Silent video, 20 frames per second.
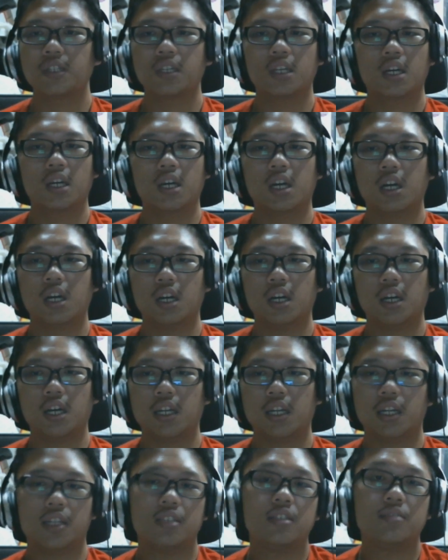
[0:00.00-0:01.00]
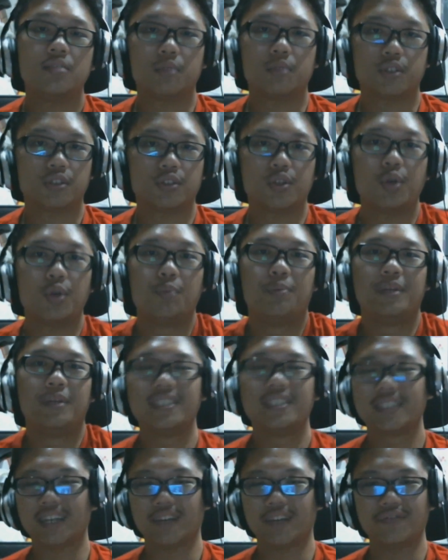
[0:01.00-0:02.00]
And I need more
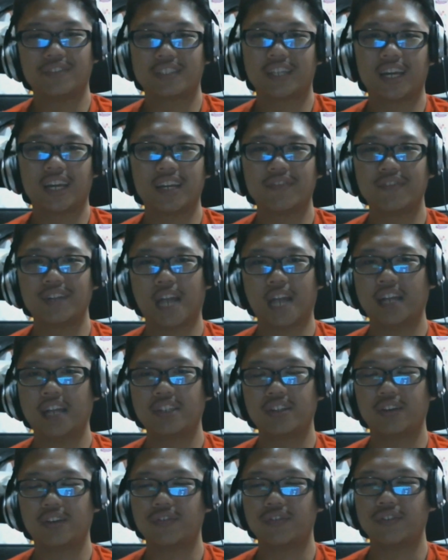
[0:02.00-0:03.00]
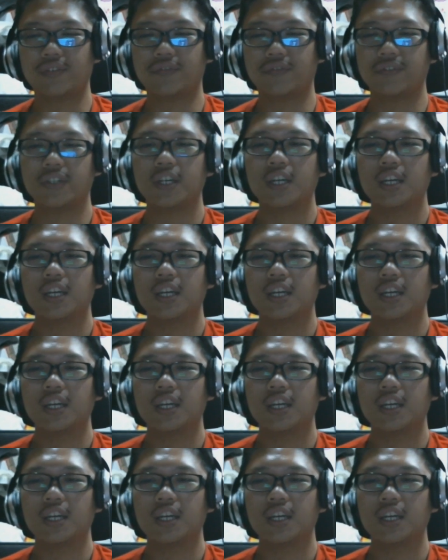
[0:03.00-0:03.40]
stupid stuff to kind of react off of.